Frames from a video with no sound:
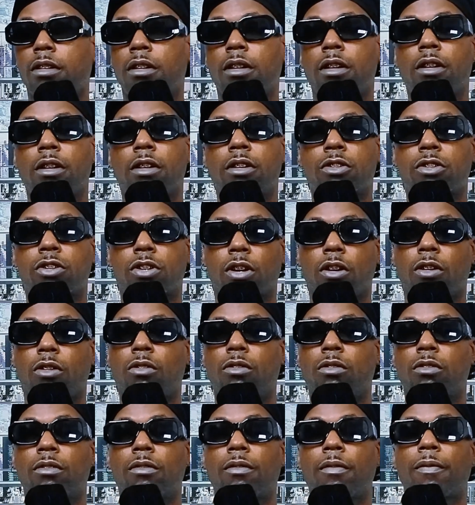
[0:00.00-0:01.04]
So
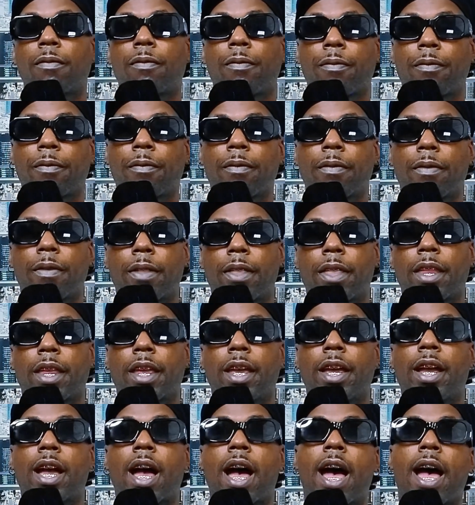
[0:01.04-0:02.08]

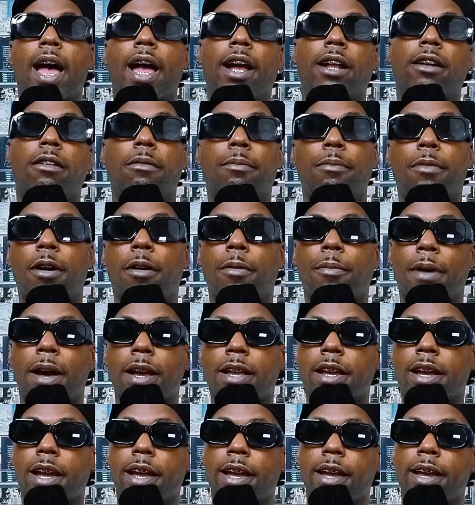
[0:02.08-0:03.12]
I had to bump my
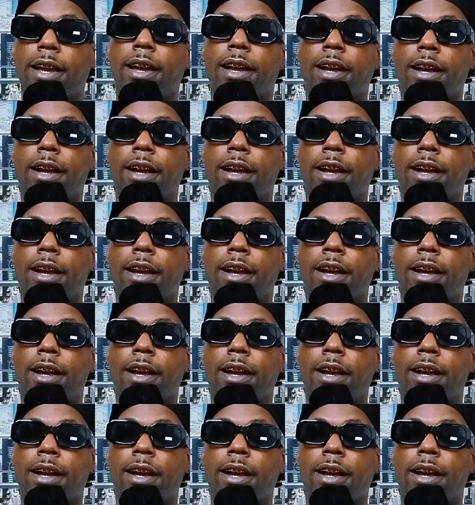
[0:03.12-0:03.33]
head